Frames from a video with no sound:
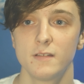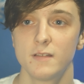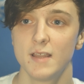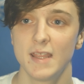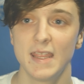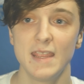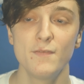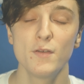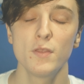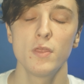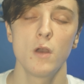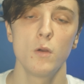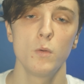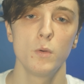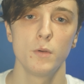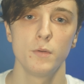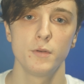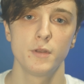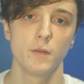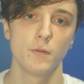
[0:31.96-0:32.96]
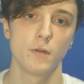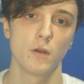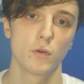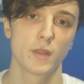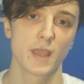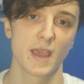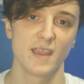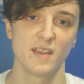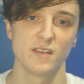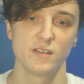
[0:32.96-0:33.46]
Even though we were doing
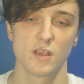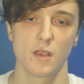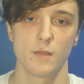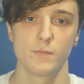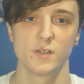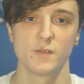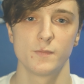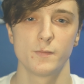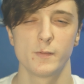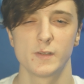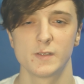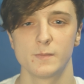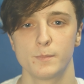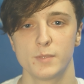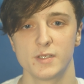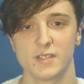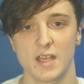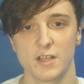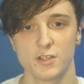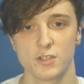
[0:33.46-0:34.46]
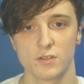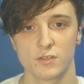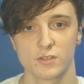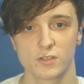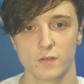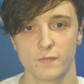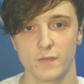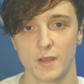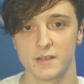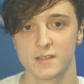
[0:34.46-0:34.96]
okay in terms of possession and
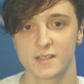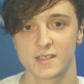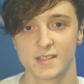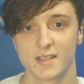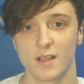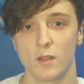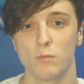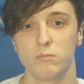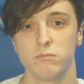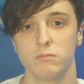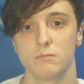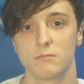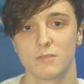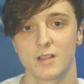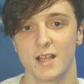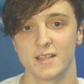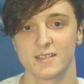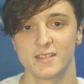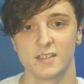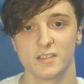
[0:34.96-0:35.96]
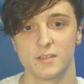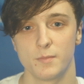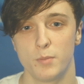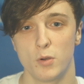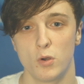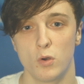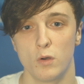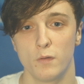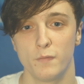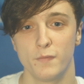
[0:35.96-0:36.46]
stuff, I'd still class it as a
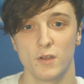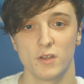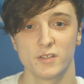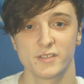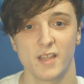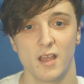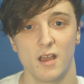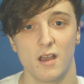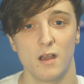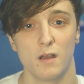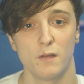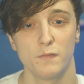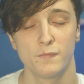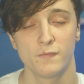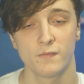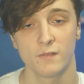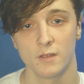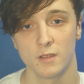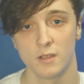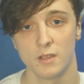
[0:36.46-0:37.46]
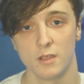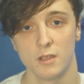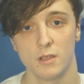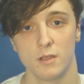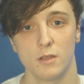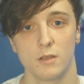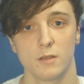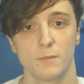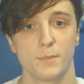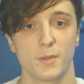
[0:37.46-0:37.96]
poor first half
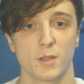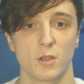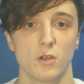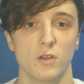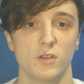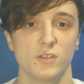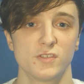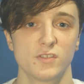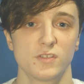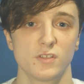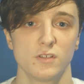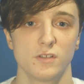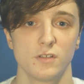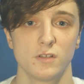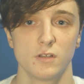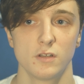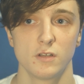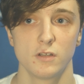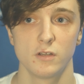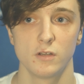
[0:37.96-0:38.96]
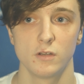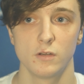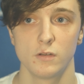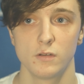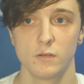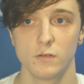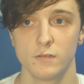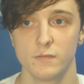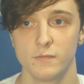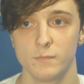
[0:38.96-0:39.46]
because
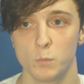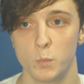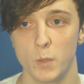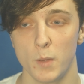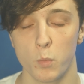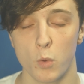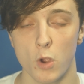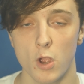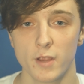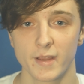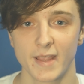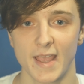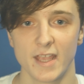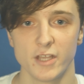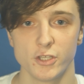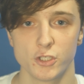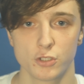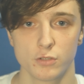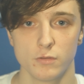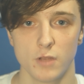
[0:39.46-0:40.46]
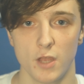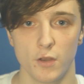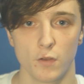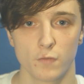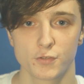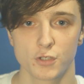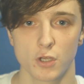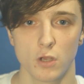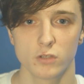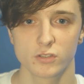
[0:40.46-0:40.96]
we weren't getting
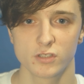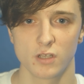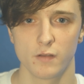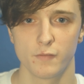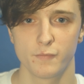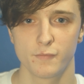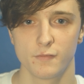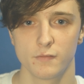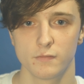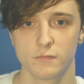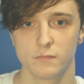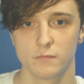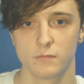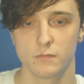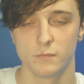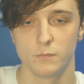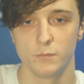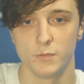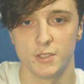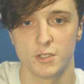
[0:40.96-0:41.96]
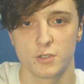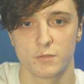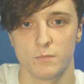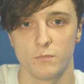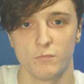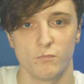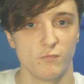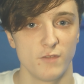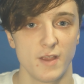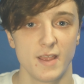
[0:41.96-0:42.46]
enough shots off. We just
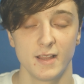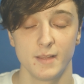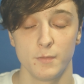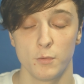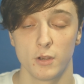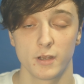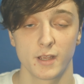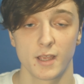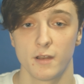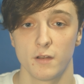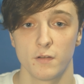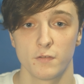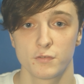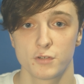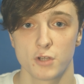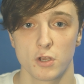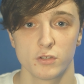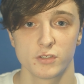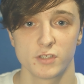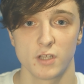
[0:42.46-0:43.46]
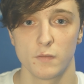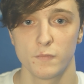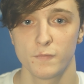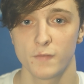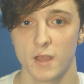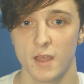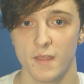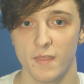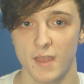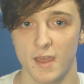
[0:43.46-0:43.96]
really weren't getting enough shots off.
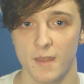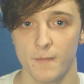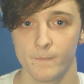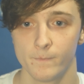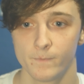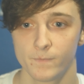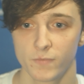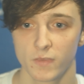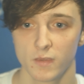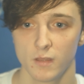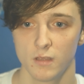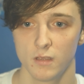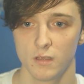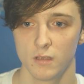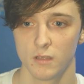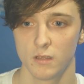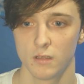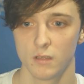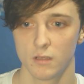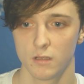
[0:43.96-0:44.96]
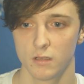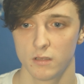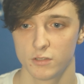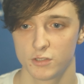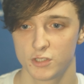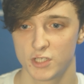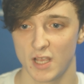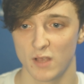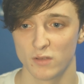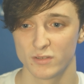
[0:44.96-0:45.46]
And then
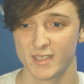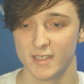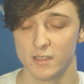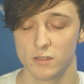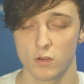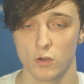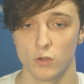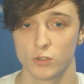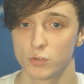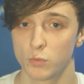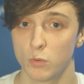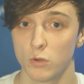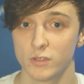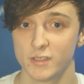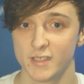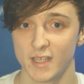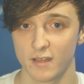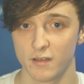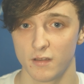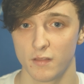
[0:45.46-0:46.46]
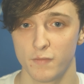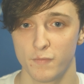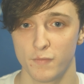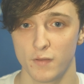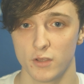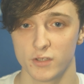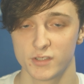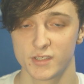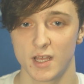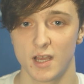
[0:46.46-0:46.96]
Chelsea scored towards the end of the
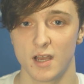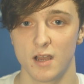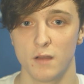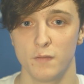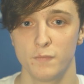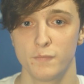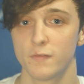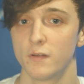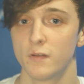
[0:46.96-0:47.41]
first half.